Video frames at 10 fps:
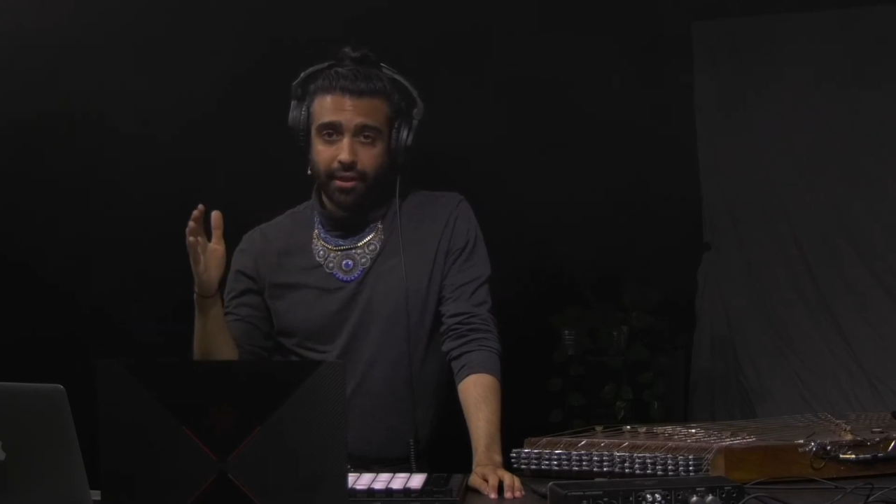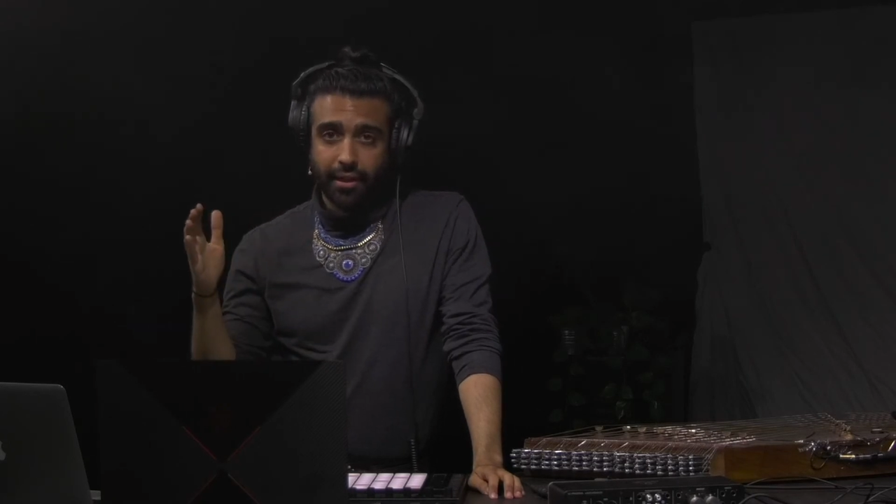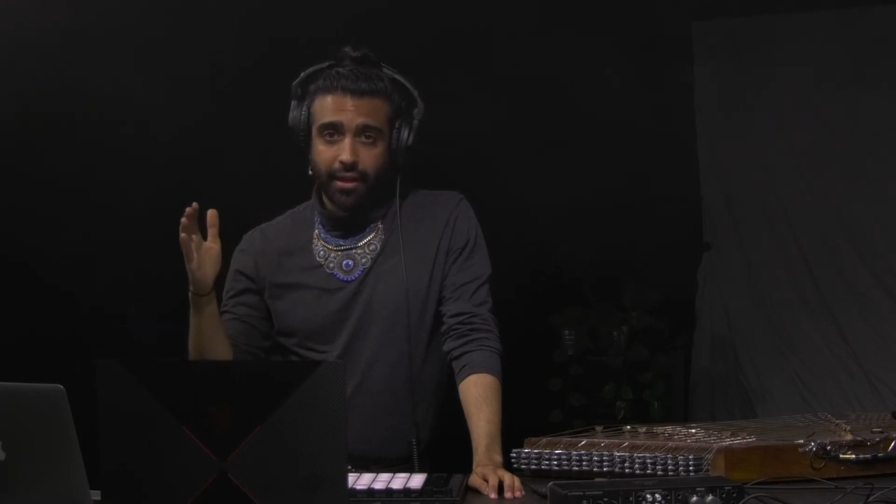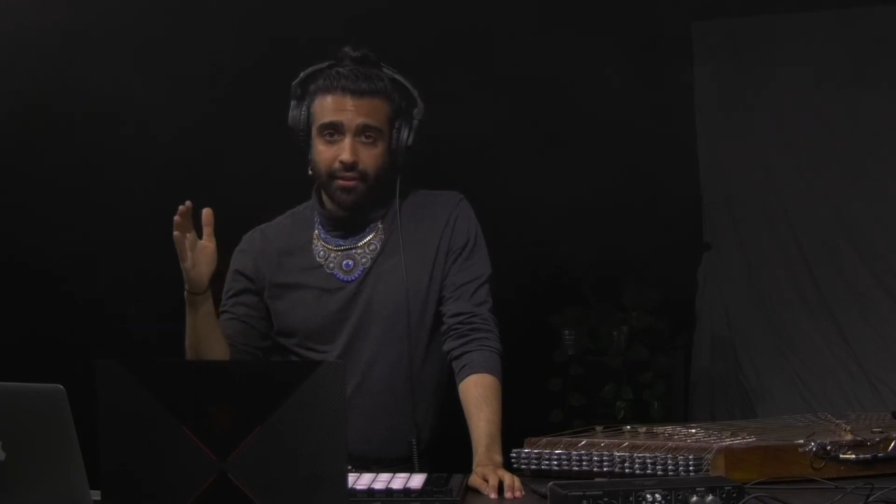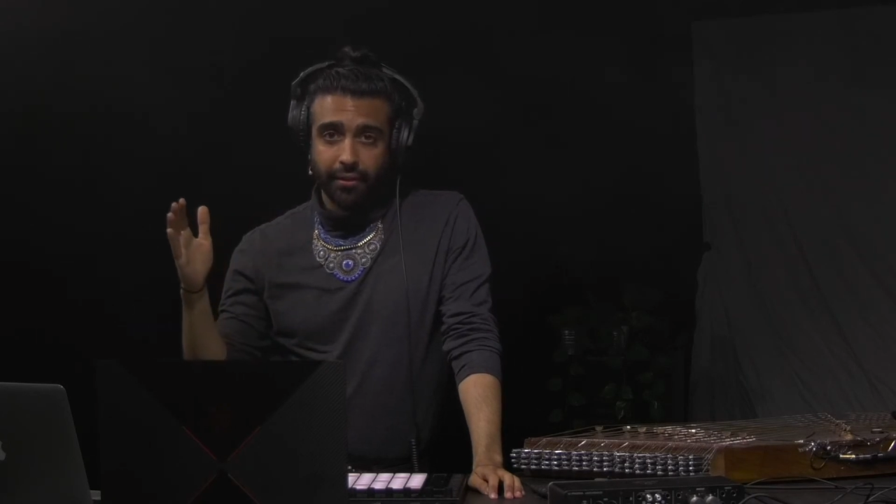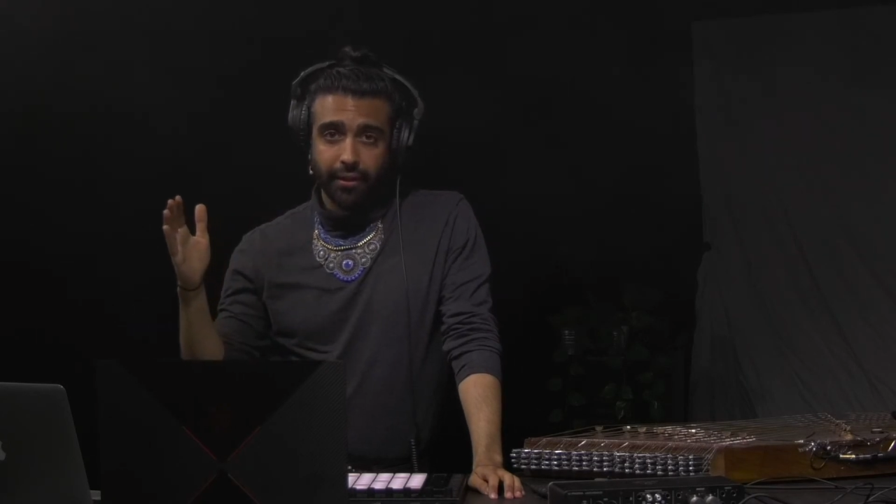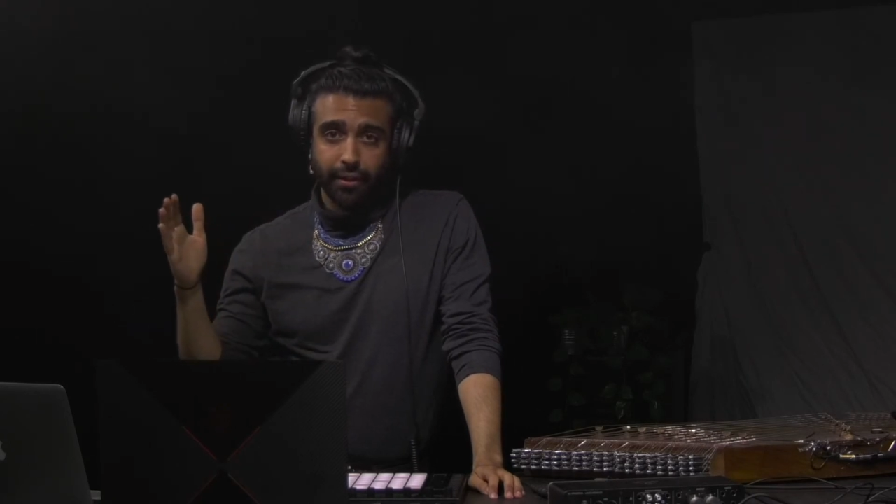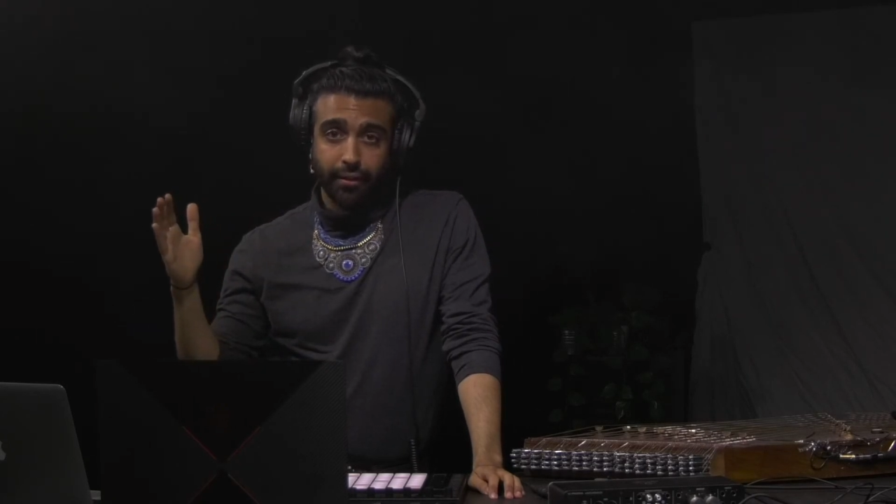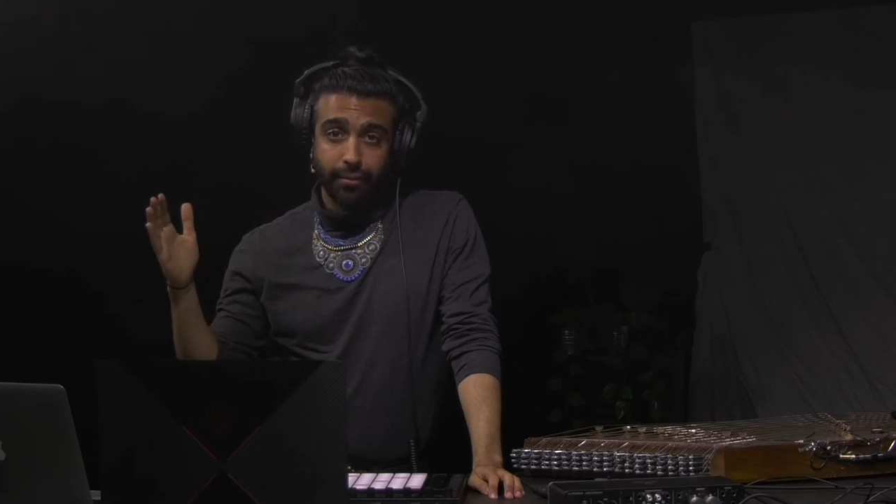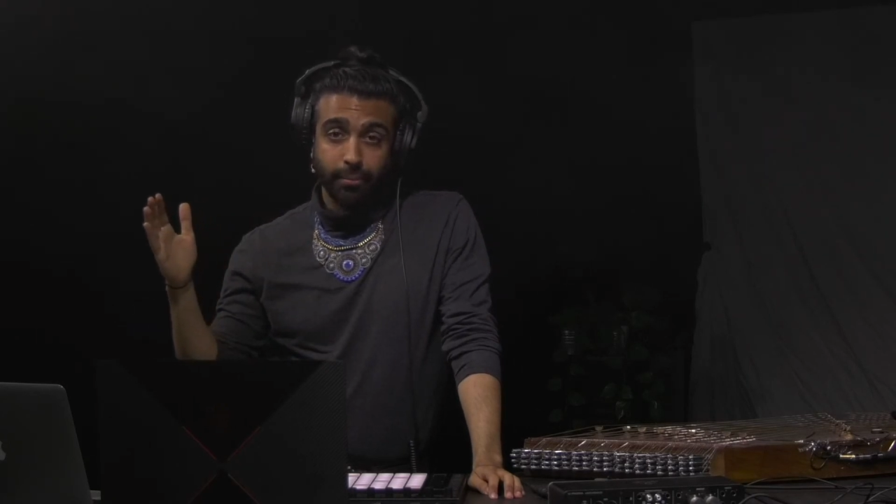
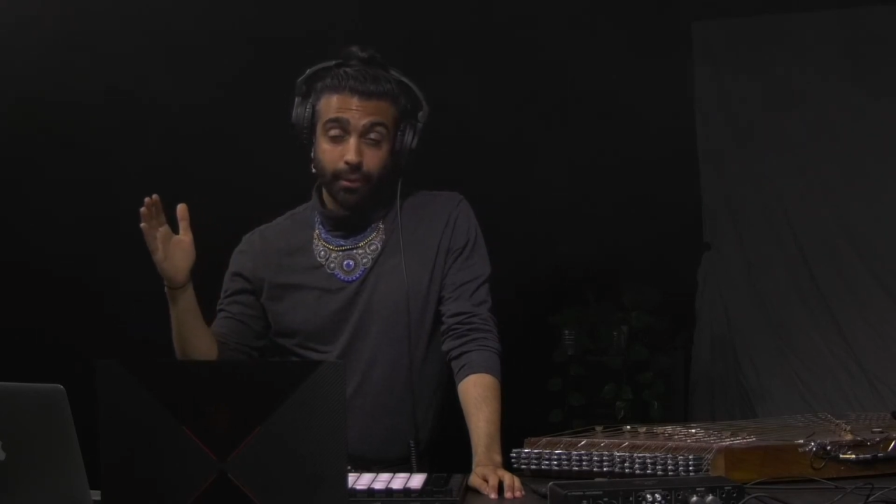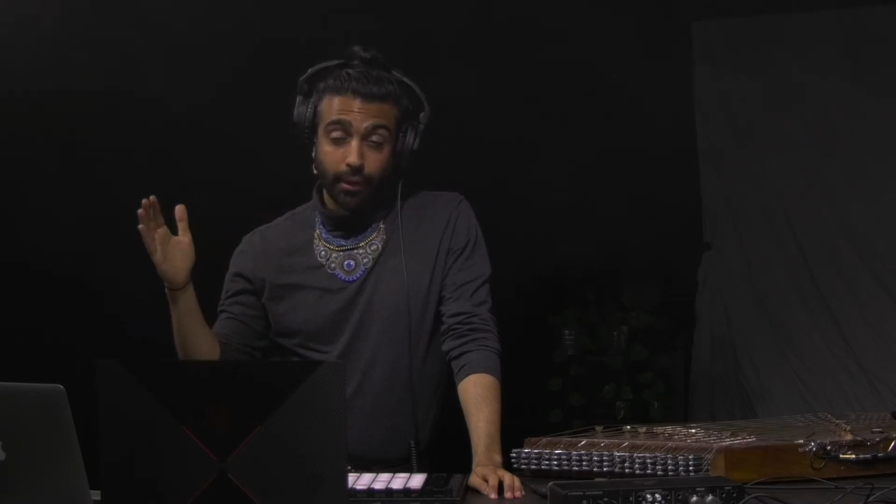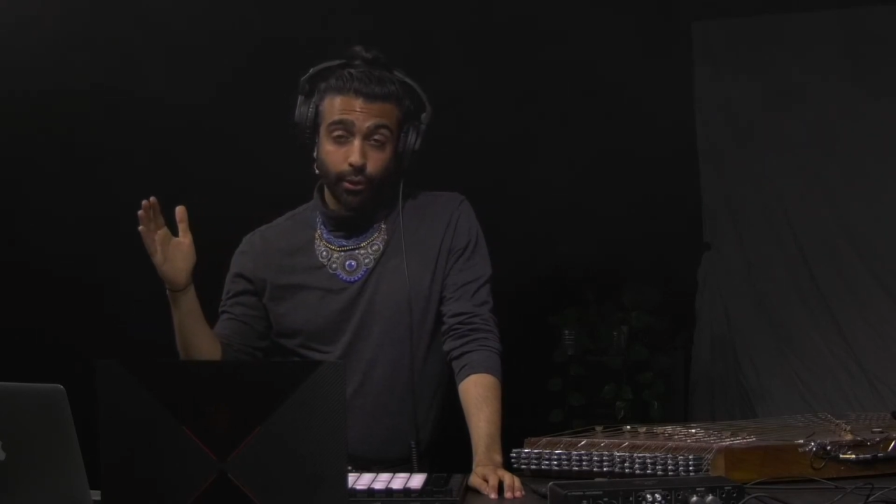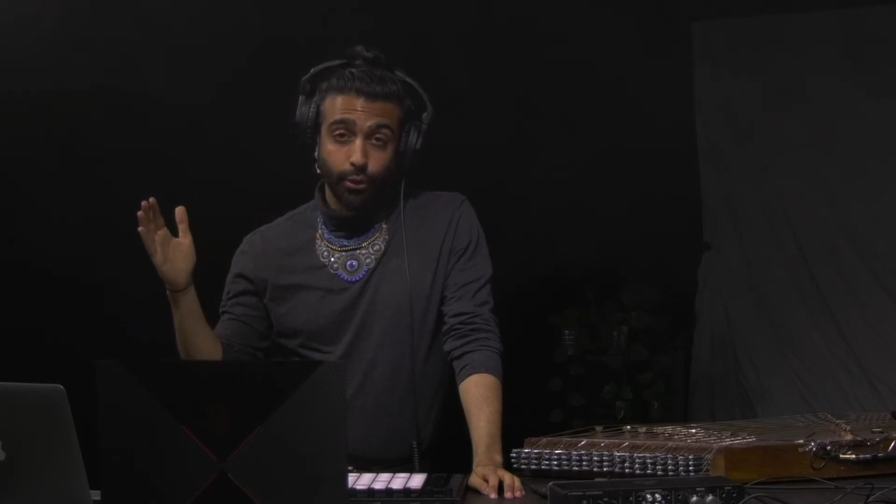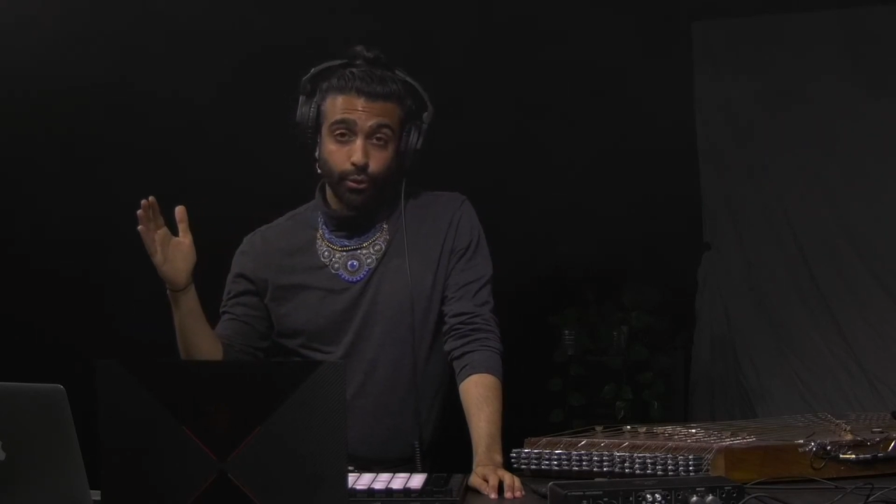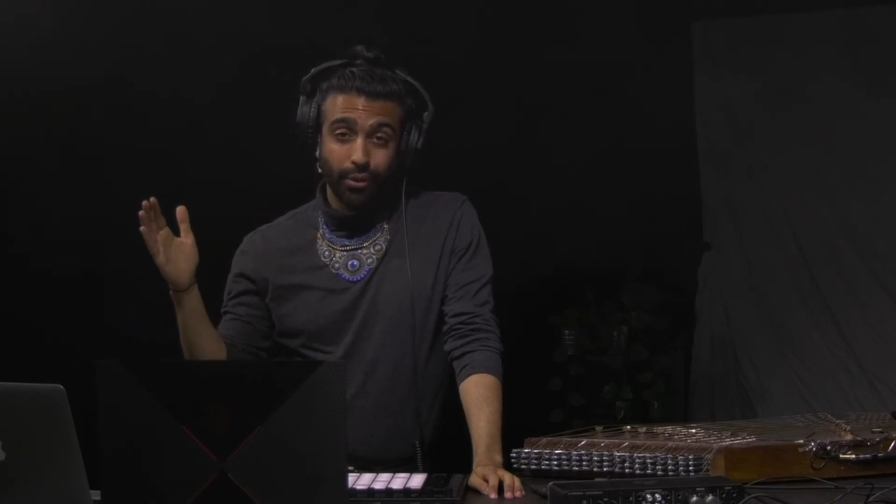anything below